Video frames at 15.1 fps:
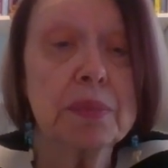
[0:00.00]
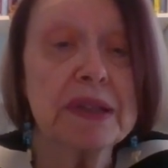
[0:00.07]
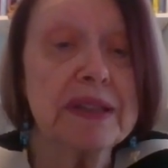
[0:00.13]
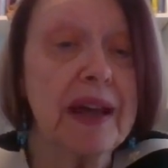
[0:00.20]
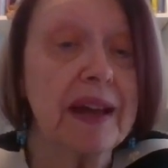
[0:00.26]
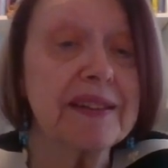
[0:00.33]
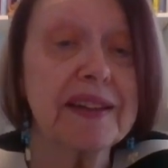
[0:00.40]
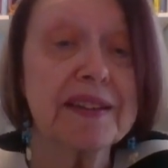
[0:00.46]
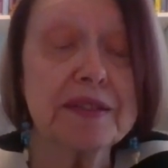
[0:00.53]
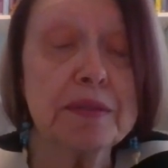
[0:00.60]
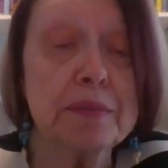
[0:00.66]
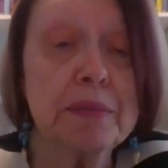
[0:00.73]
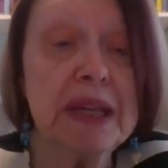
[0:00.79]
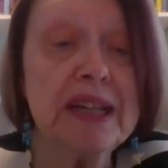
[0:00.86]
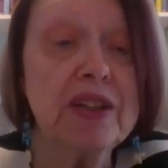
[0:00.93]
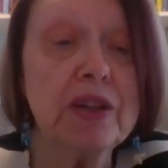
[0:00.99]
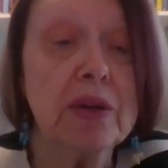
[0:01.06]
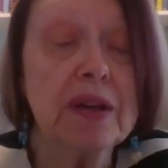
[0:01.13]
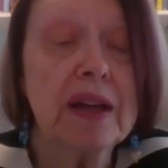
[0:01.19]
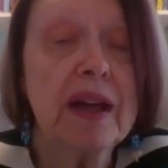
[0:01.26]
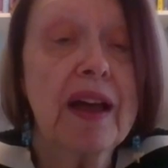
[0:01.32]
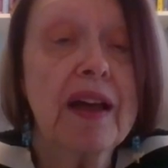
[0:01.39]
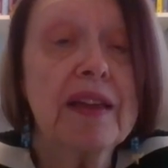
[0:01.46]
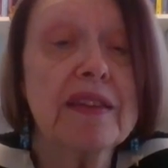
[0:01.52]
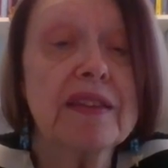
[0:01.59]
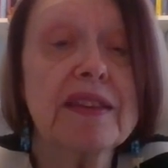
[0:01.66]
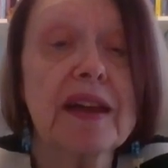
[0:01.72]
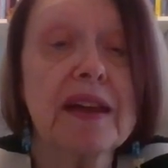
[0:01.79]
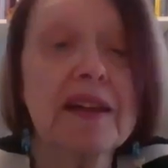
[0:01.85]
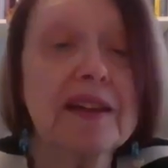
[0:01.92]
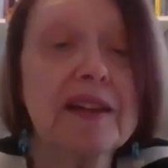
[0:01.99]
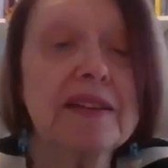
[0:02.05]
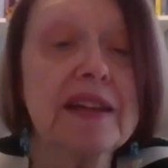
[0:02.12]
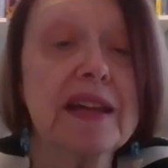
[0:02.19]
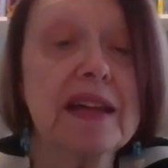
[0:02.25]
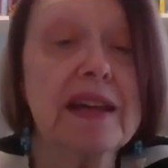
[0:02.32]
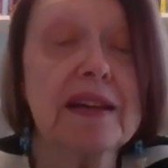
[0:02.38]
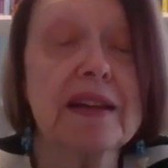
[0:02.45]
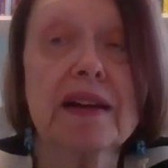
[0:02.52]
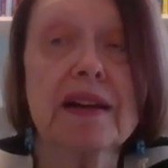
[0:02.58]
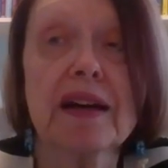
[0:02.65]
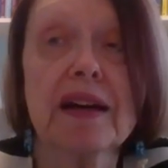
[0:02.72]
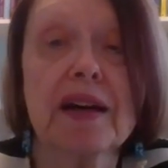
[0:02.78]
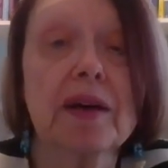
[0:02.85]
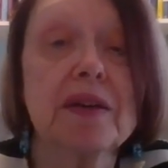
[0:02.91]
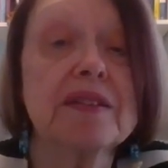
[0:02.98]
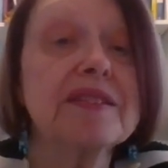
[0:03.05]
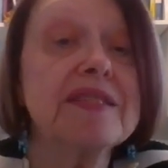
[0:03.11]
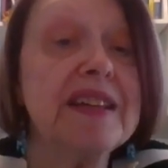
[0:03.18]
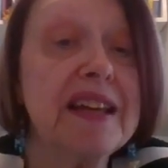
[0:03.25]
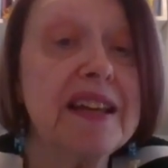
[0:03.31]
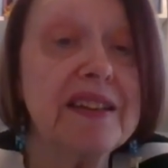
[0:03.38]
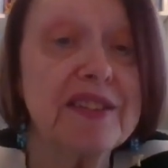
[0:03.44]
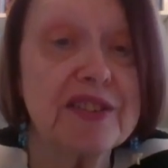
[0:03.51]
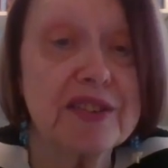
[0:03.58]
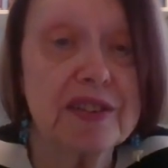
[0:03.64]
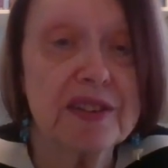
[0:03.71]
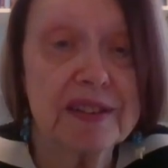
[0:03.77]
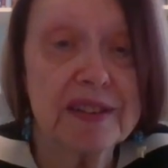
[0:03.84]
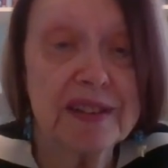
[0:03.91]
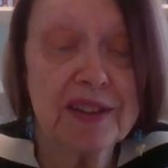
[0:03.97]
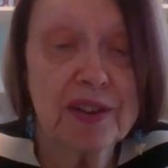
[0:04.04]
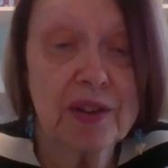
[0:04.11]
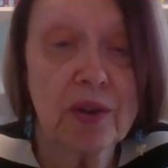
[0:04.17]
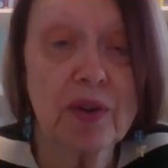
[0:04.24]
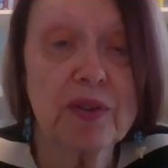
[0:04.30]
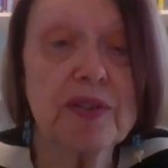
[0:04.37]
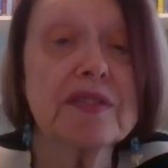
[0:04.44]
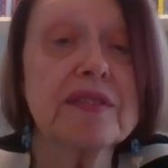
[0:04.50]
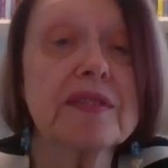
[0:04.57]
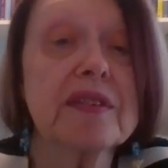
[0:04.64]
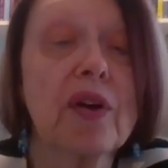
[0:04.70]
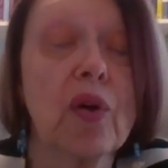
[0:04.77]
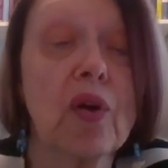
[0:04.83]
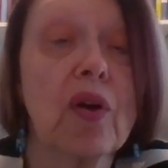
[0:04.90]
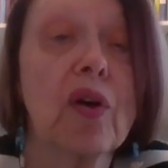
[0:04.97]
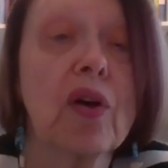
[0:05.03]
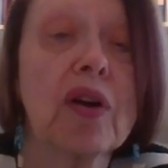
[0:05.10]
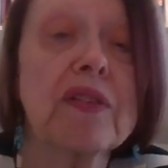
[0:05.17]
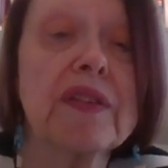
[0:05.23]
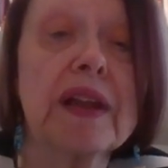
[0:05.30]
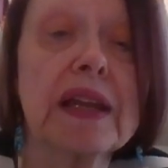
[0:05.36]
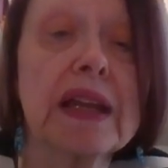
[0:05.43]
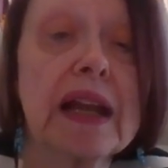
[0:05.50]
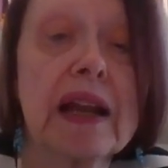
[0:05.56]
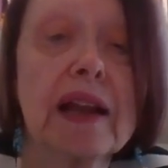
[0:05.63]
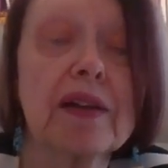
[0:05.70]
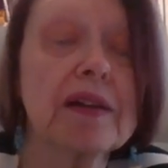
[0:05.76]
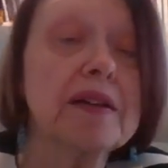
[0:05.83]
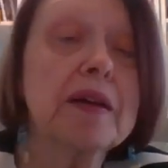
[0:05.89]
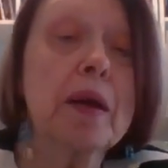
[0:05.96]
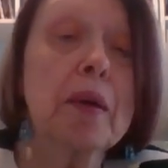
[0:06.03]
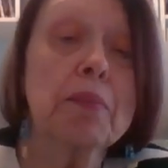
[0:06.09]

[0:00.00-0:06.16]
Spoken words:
But that doesn't mean the seeds or the little